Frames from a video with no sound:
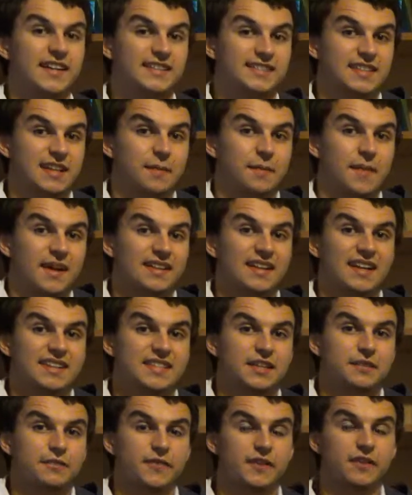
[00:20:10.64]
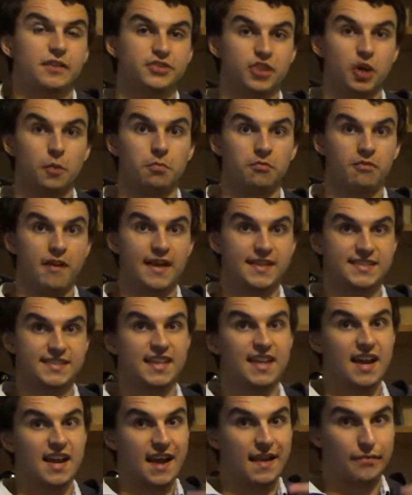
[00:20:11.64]
is that a magnetic field operates
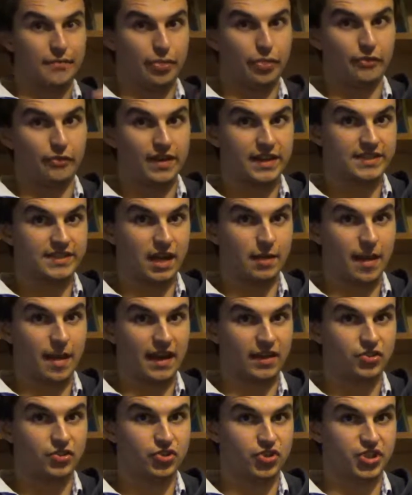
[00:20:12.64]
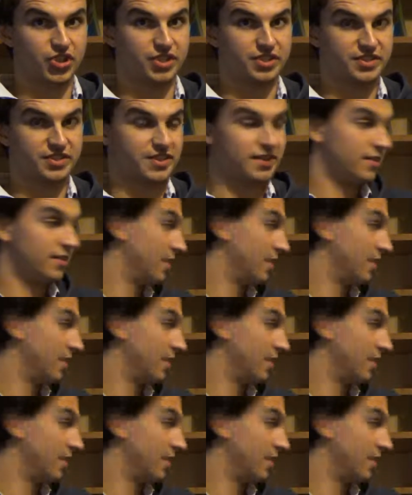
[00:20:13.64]
in three dimensions.